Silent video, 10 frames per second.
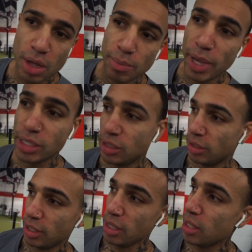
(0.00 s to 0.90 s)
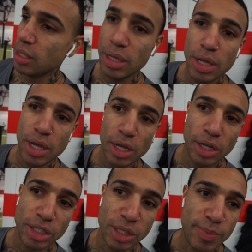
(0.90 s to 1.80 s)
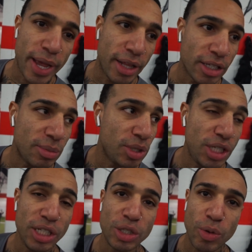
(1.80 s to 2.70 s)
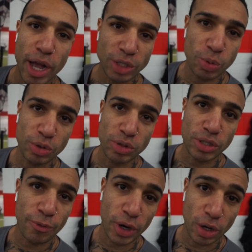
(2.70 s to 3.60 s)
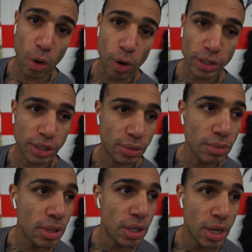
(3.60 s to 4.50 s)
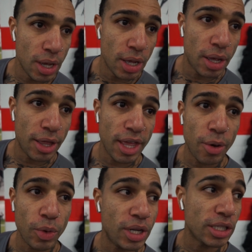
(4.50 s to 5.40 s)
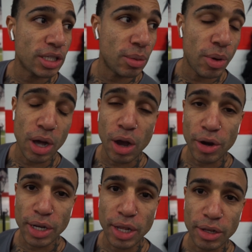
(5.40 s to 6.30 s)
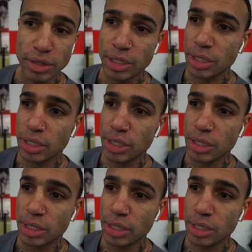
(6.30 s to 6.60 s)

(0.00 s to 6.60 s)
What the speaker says: Basically, we just banged out some machine squats, which was freaking awesome. And then we did some RDLs,